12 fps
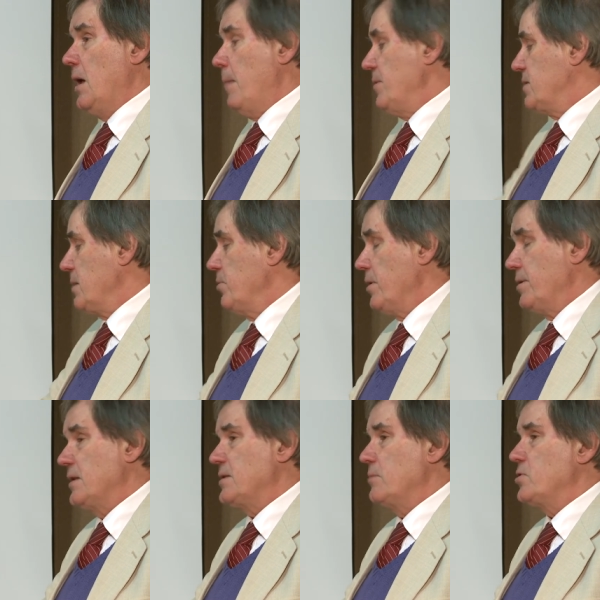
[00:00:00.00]
I mean, some of the
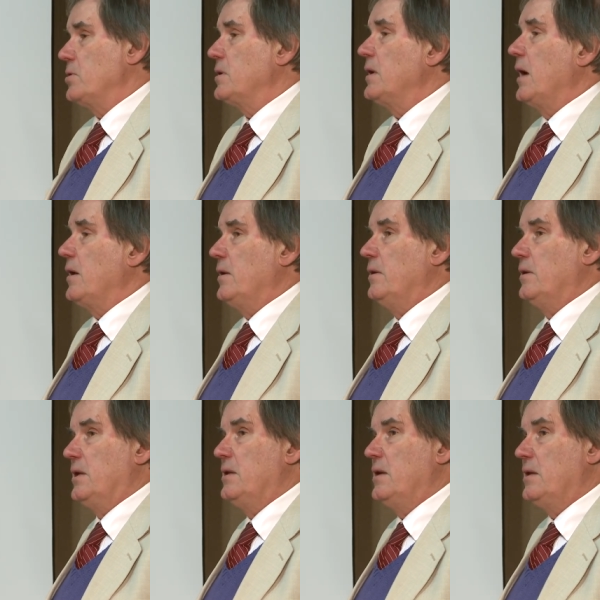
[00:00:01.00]
things I was looking at
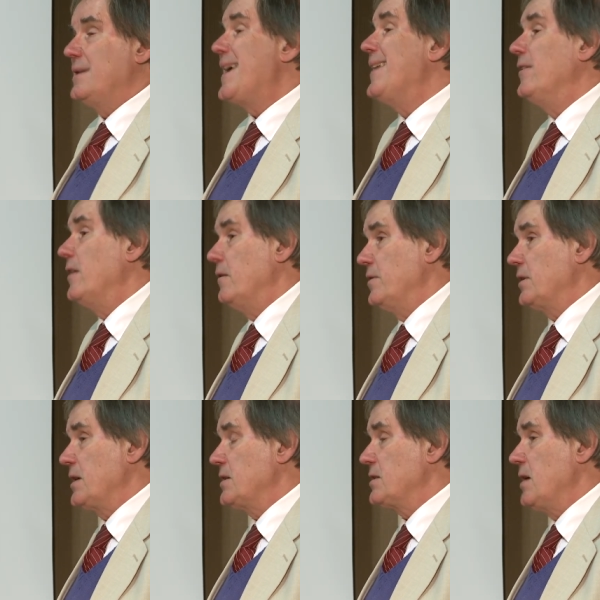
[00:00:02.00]
in, in, at the end there in the
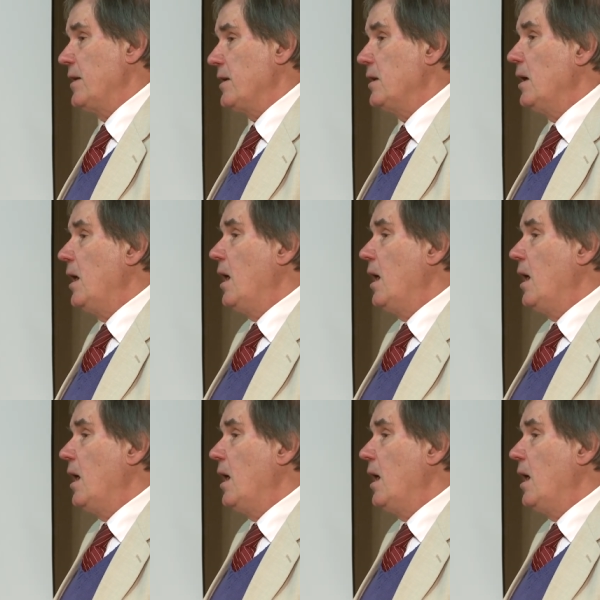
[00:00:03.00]
case study